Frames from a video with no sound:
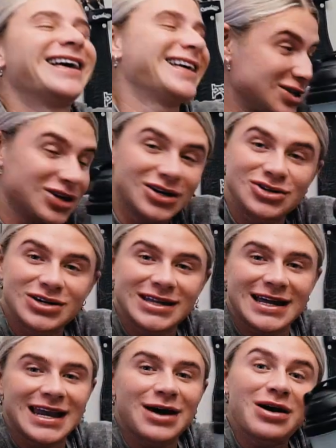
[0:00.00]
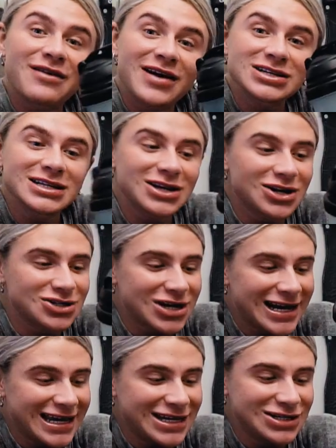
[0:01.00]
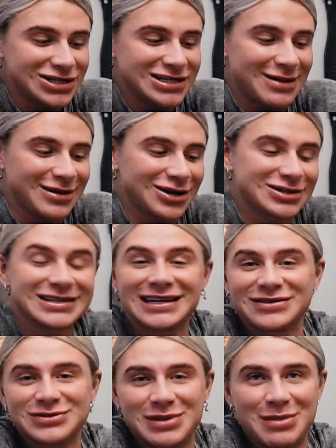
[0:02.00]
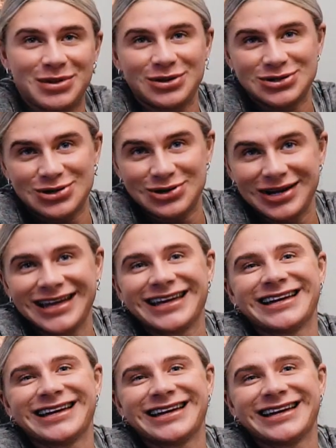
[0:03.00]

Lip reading: So I'm going to drink that now. I've actually not drank it just yet because it gives me a blue tongue.